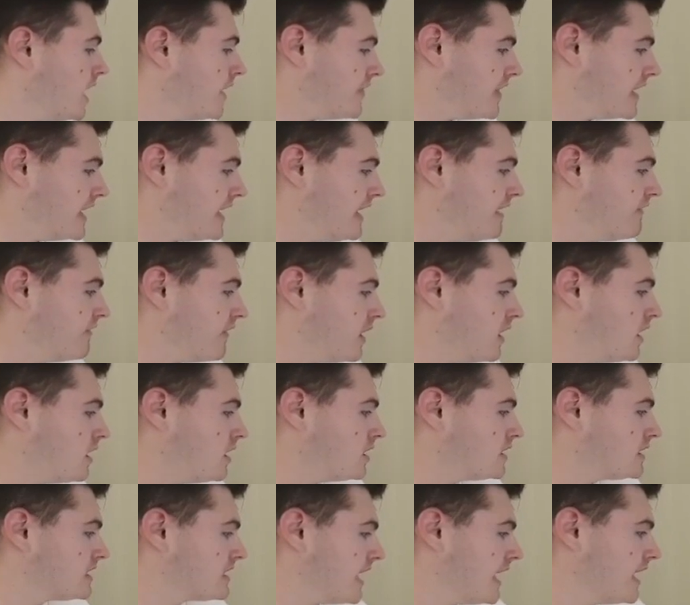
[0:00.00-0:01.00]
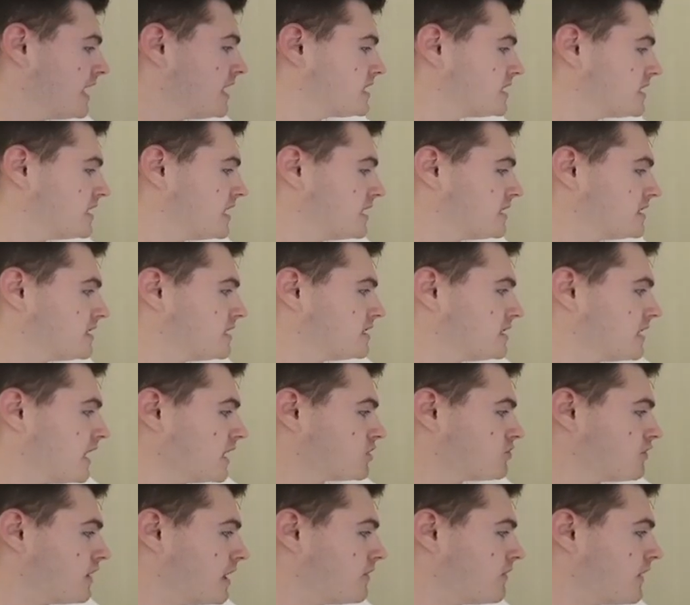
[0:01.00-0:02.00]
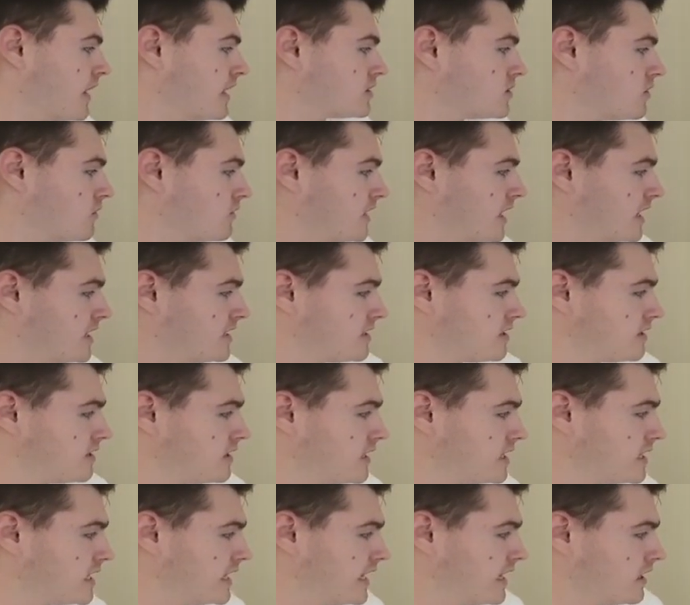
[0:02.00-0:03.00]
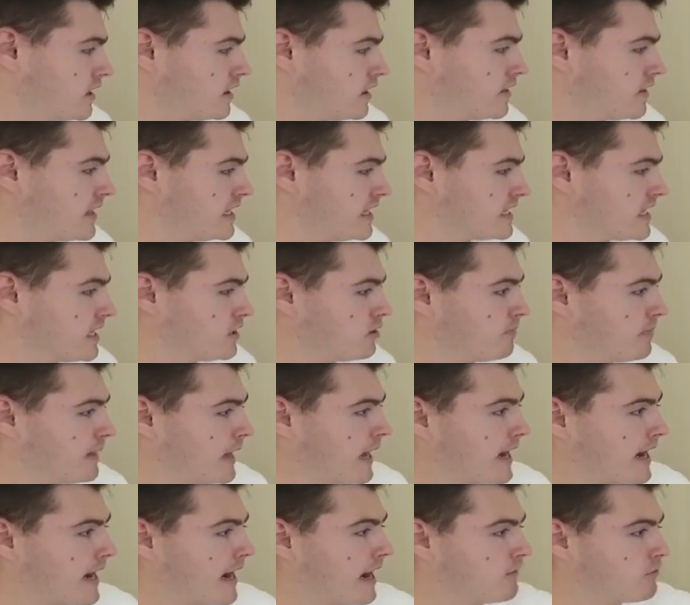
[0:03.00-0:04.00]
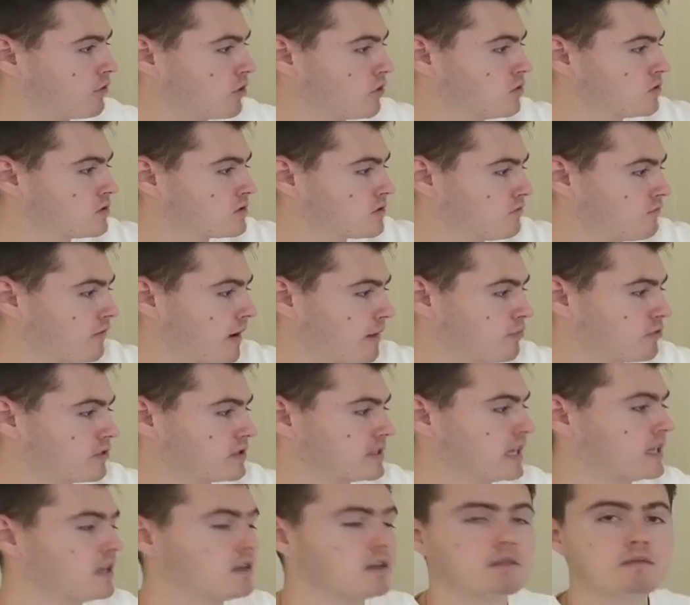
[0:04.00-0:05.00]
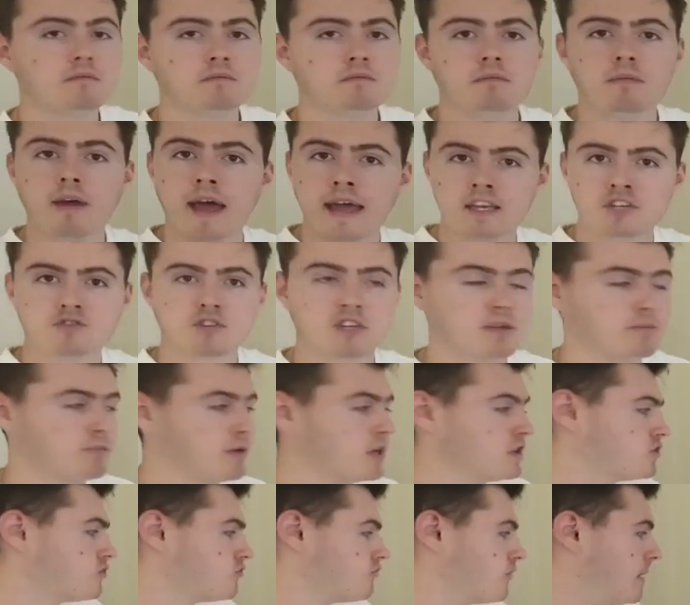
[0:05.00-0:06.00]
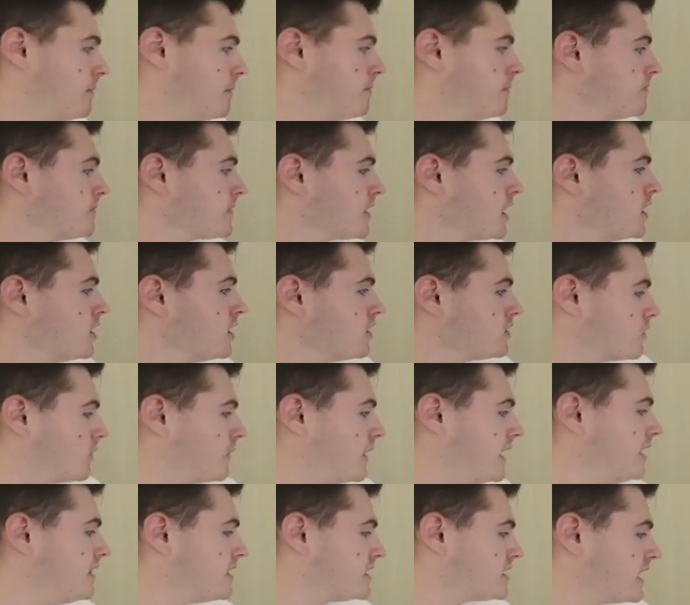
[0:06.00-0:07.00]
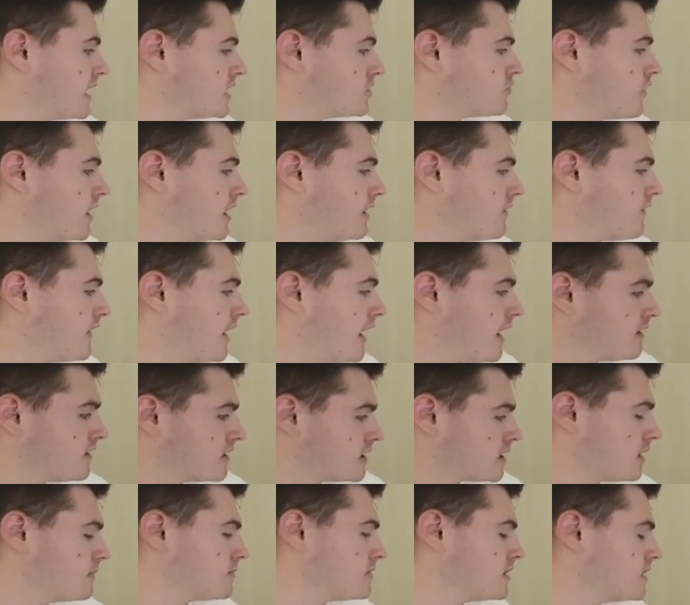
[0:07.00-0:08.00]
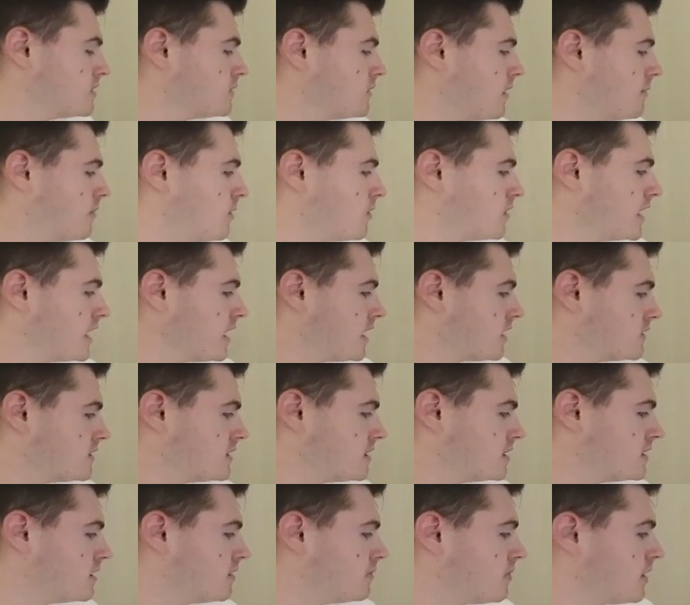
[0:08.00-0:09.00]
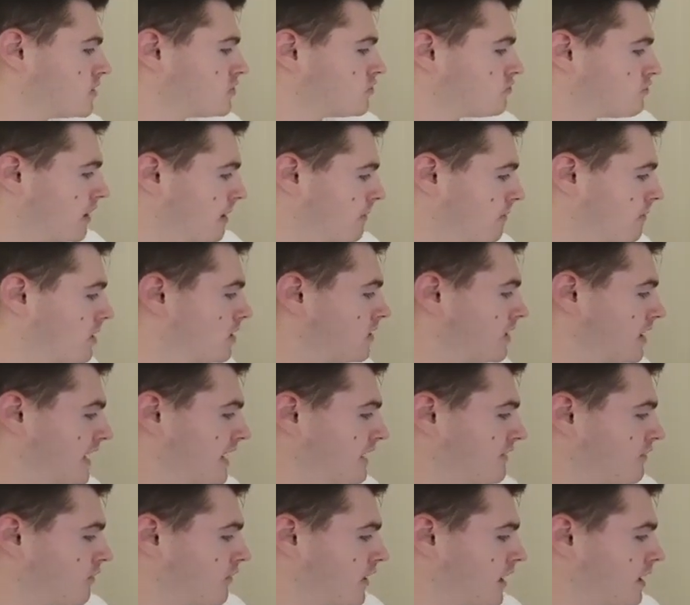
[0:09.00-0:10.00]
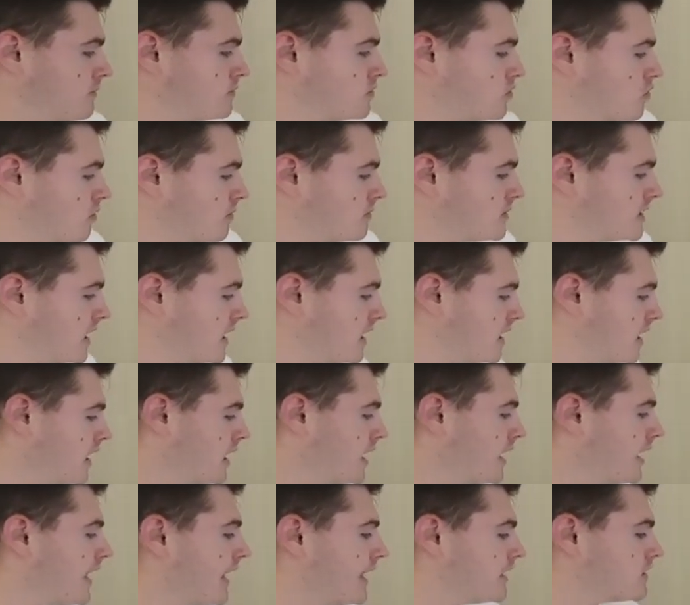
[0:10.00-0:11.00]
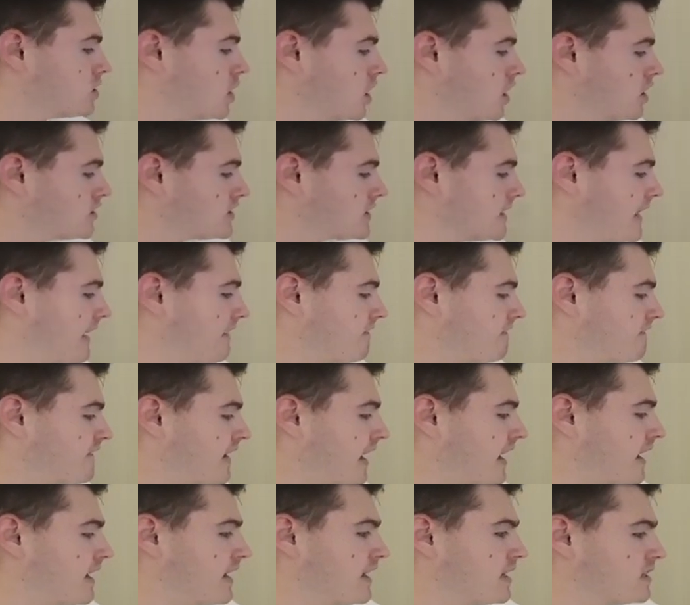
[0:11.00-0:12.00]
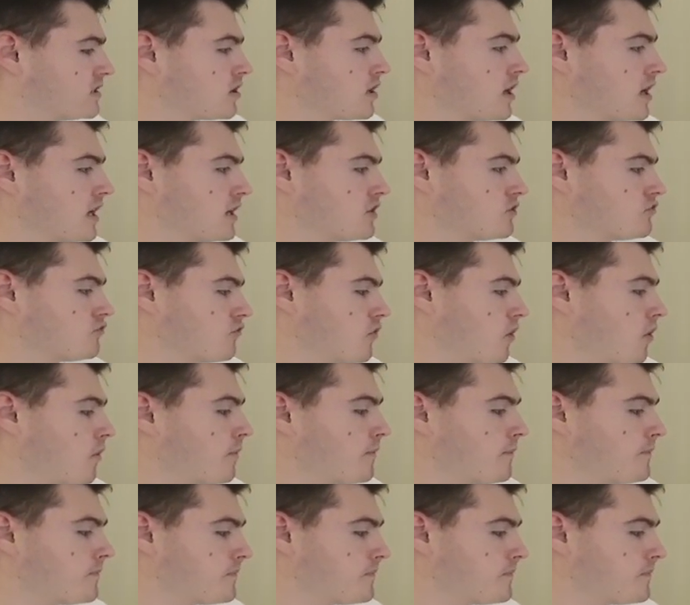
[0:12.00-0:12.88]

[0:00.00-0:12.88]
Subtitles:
The liver takes this saturated fat. So these little black arrows represent entering the bloodstream. So we eat the saturated fat. This comes into our body, goes into the bloodstream. The liver reabsorbs it. It turns that fat into cholesterol.